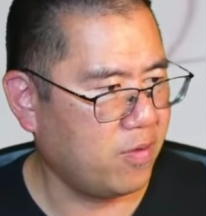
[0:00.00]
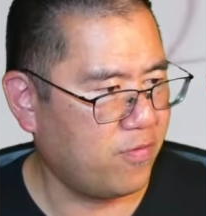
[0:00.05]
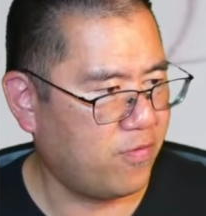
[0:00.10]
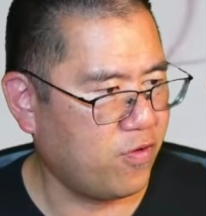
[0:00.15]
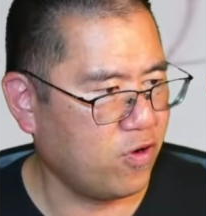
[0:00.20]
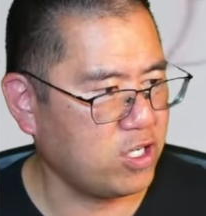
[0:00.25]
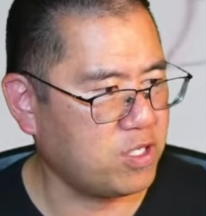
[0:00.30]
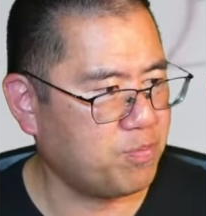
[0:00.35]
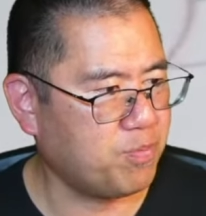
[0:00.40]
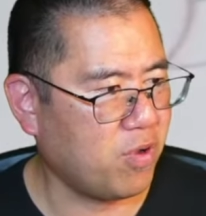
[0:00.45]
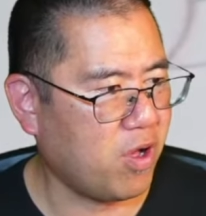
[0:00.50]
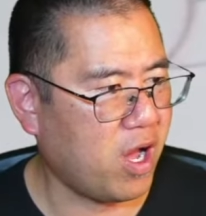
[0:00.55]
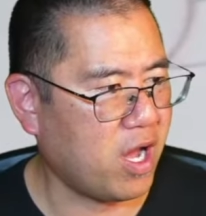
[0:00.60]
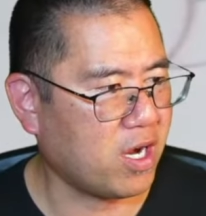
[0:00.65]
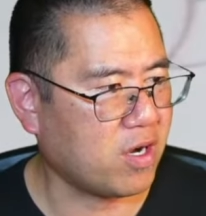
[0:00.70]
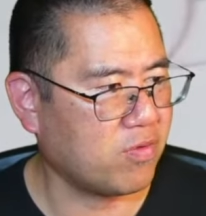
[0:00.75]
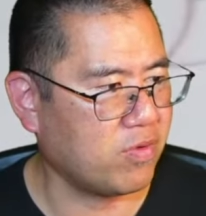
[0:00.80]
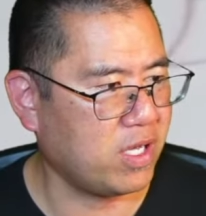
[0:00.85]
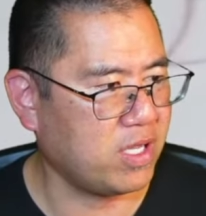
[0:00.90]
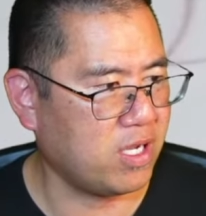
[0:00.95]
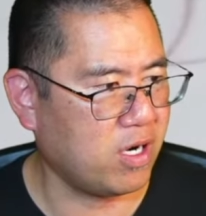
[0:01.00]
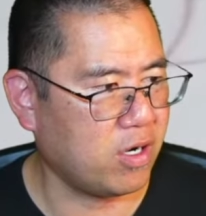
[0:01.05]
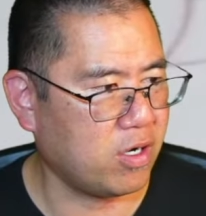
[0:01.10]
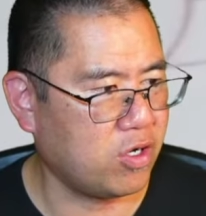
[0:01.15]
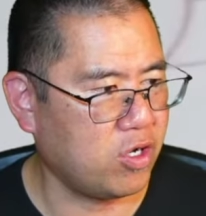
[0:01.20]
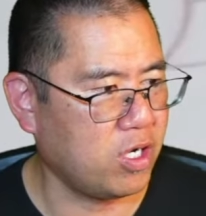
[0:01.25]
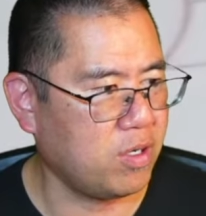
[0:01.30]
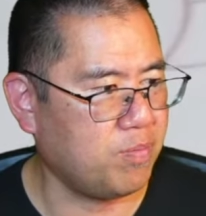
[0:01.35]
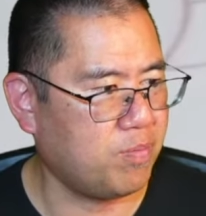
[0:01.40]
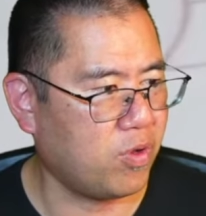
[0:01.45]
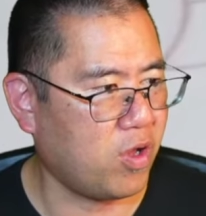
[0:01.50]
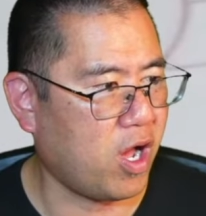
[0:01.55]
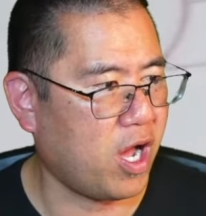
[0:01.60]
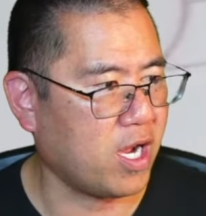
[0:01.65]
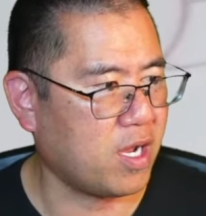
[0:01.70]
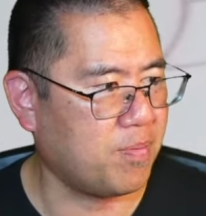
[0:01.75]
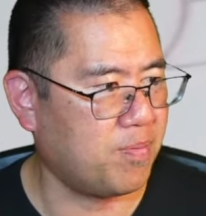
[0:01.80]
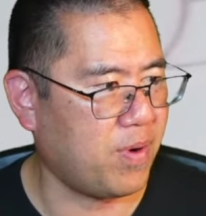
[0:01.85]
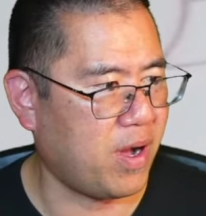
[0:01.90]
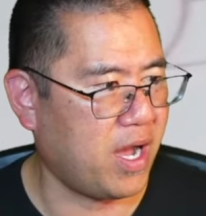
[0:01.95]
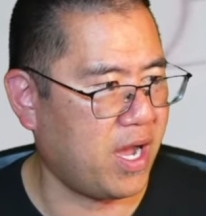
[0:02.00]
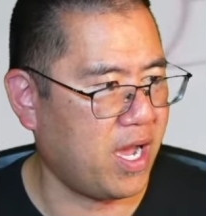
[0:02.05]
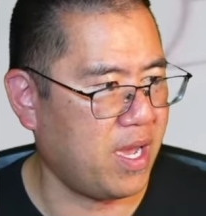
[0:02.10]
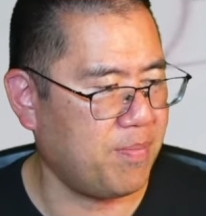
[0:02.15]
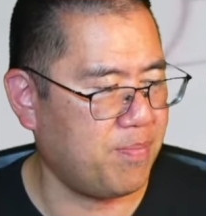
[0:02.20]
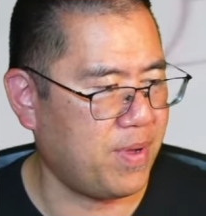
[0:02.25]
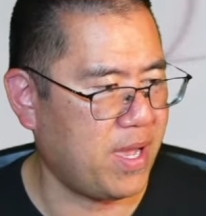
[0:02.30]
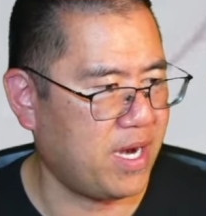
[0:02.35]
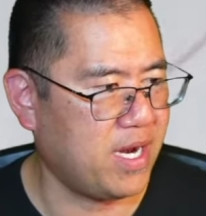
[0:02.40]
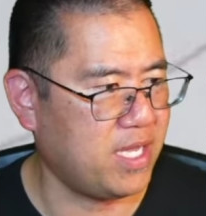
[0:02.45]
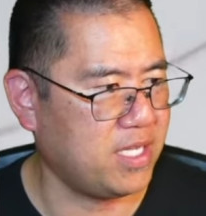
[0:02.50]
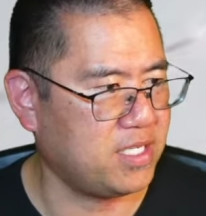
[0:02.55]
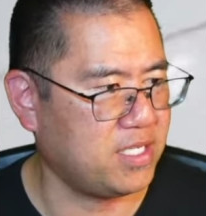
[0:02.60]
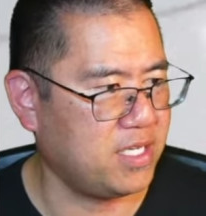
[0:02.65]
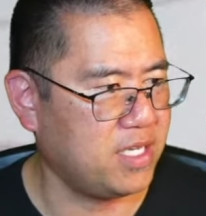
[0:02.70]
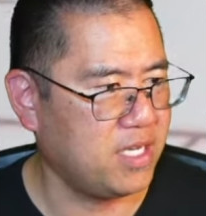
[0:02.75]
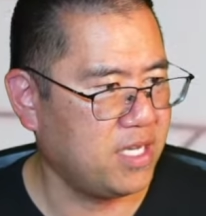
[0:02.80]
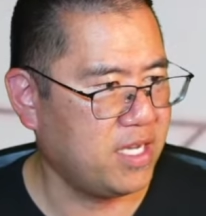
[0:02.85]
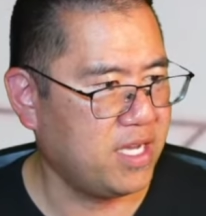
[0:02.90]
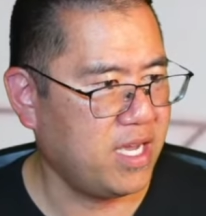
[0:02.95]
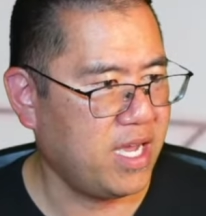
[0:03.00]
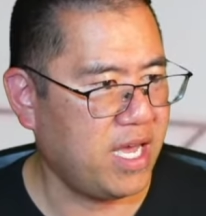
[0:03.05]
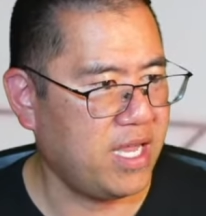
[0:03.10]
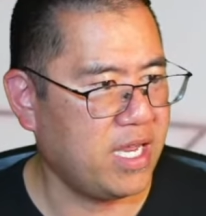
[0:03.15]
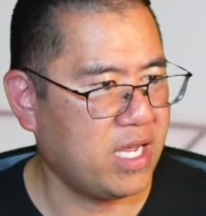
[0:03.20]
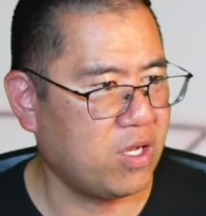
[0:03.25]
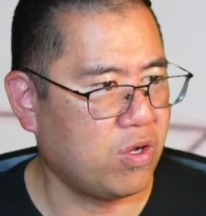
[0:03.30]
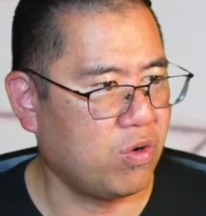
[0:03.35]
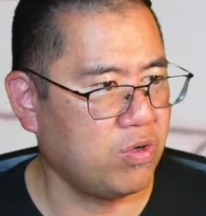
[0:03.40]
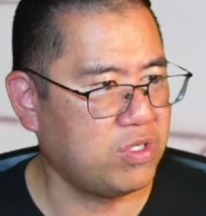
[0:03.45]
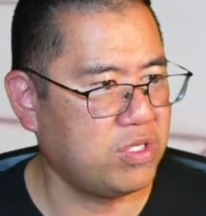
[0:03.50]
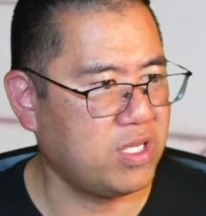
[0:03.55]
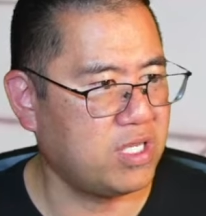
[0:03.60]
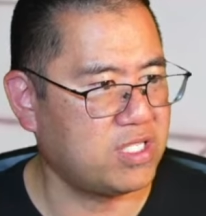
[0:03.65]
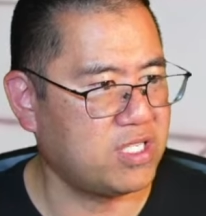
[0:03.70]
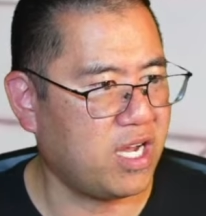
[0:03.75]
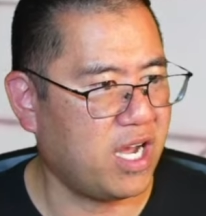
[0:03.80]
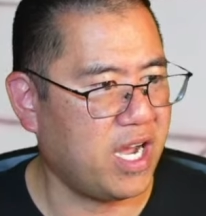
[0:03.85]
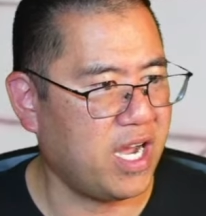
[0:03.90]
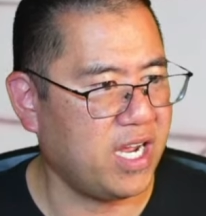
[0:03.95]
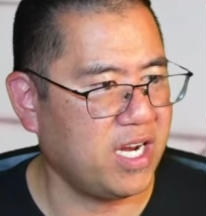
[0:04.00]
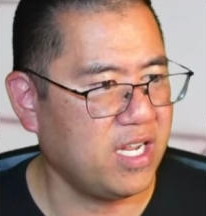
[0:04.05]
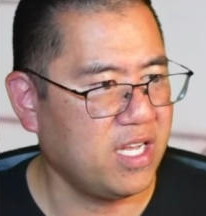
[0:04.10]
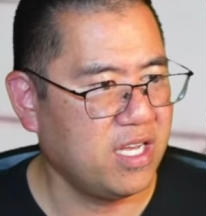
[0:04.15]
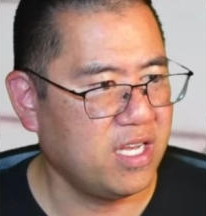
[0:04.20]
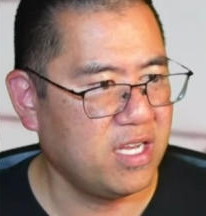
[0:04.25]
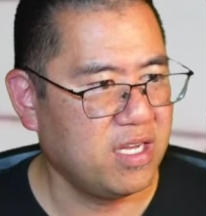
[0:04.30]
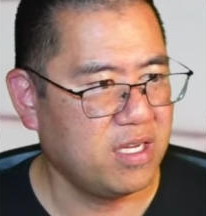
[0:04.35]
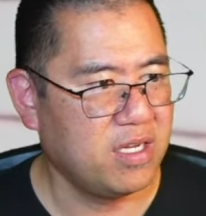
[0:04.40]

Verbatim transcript: First block right there, a good block by Bennett, and it goes to the side.